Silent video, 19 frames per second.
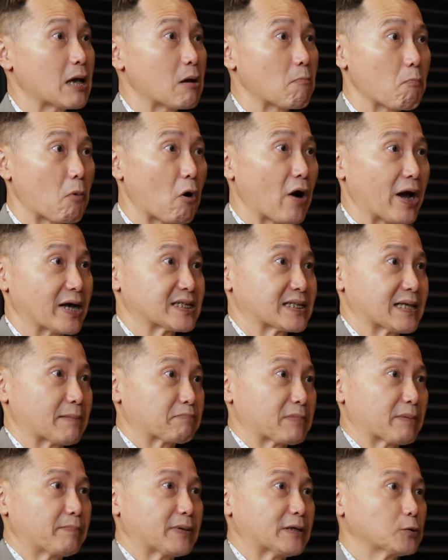more
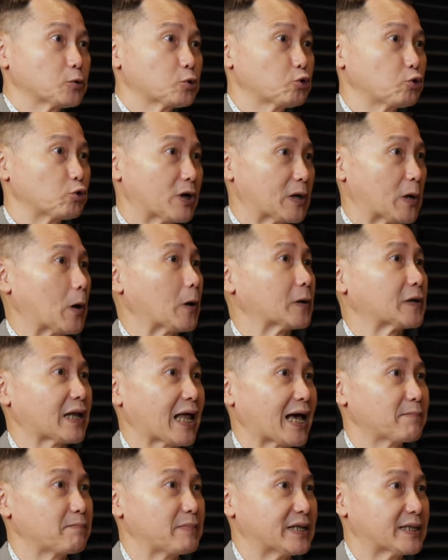acceptable to an
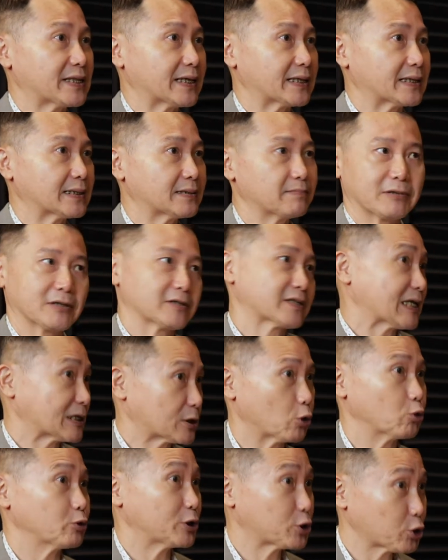online meeting, because that's the
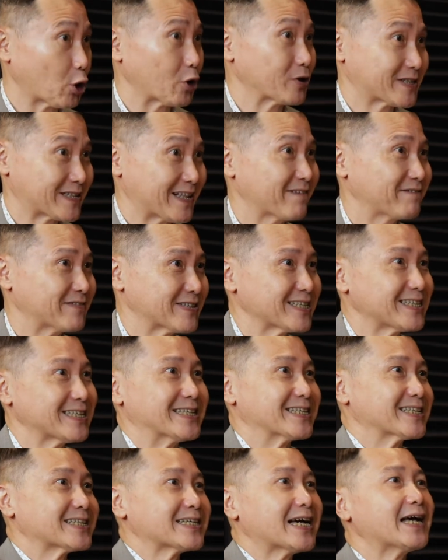only choice left, isn't
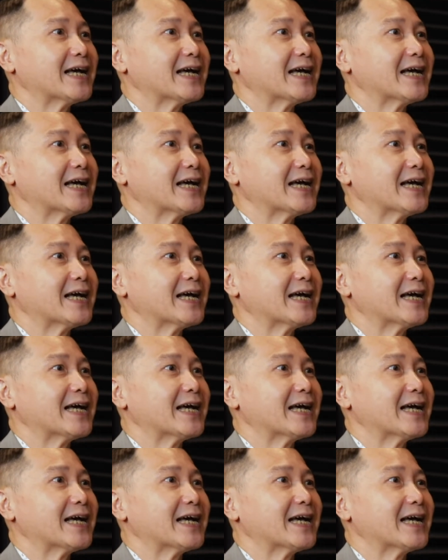it?